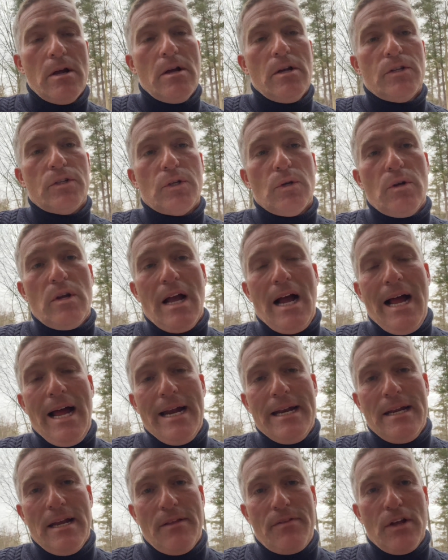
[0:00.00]
so
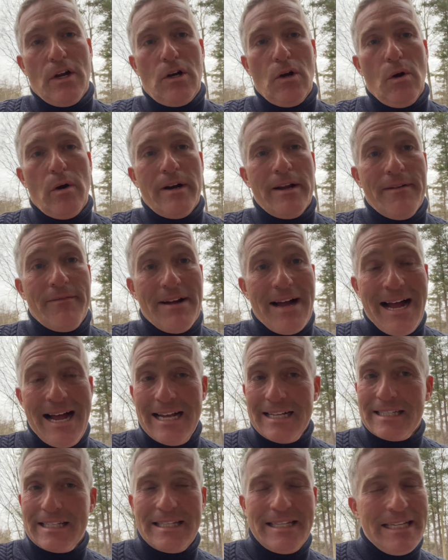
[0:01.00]
god the glory of
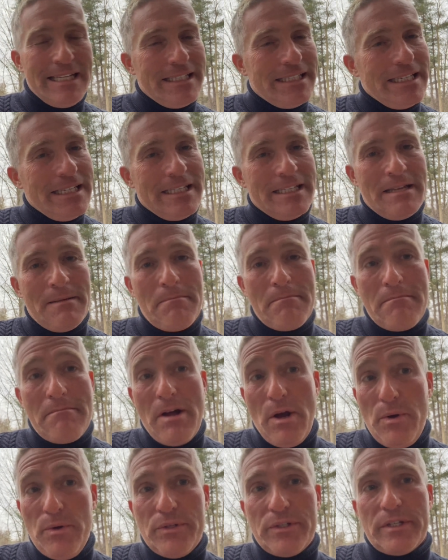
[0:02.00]
us this is the
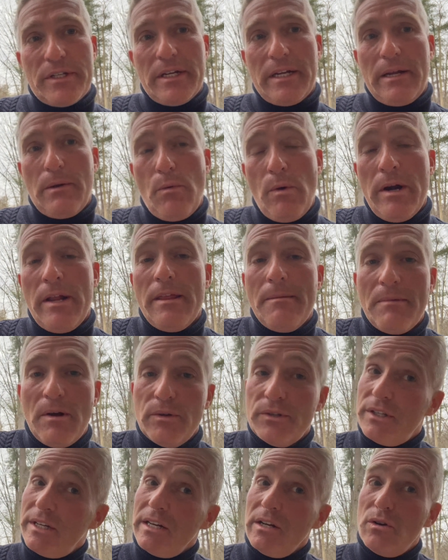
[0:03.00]
most one of the
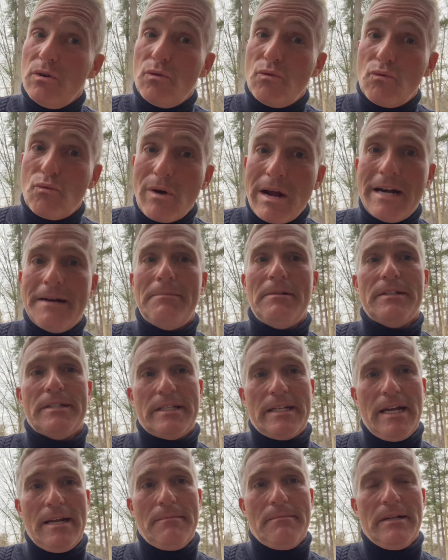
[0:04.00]
most incredible
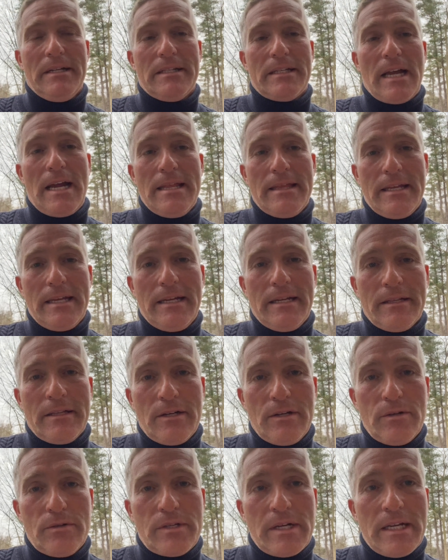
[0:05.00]
statements i think in
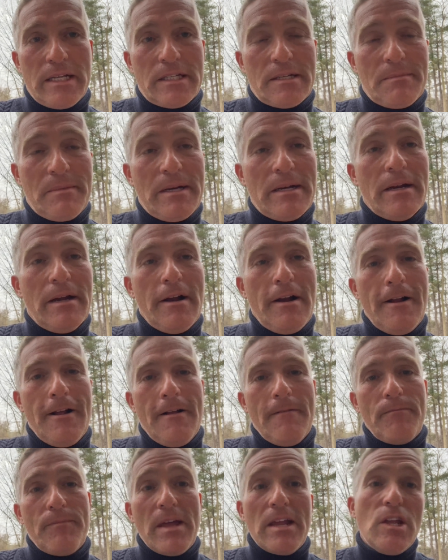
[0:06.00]
the new testament
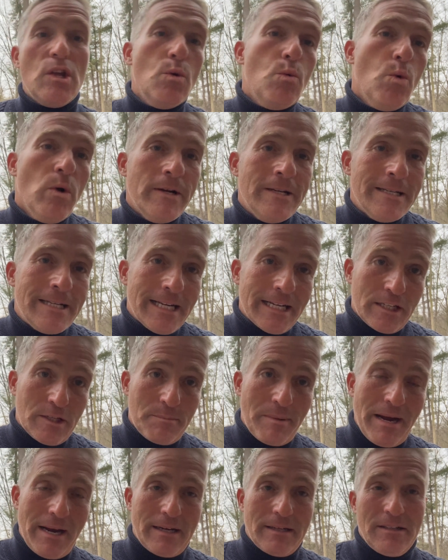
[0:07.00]
that you wouldn't
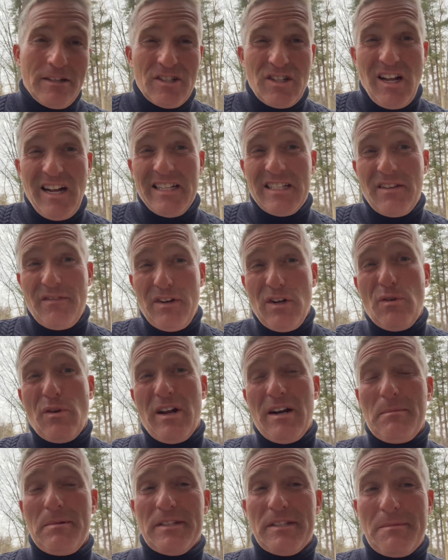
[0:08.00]
expect there's lots of
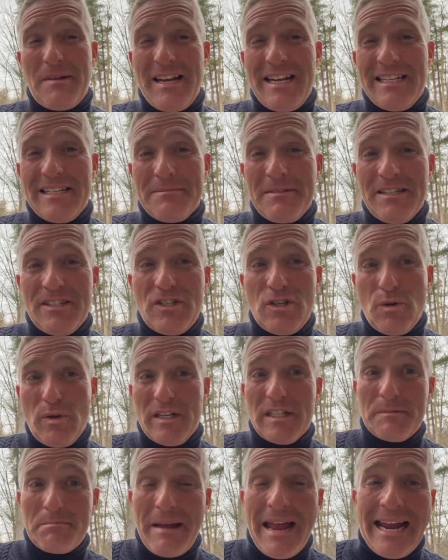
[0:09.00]
incredible statements you
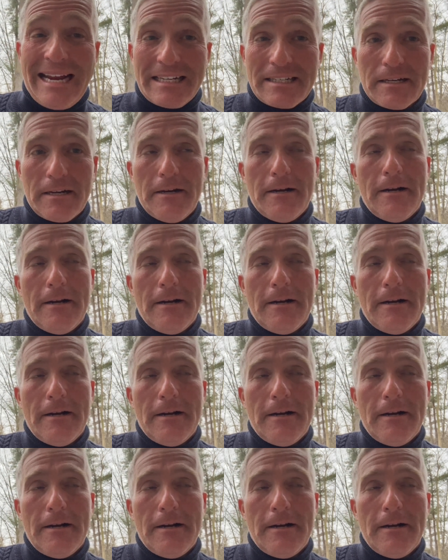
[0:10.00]
expect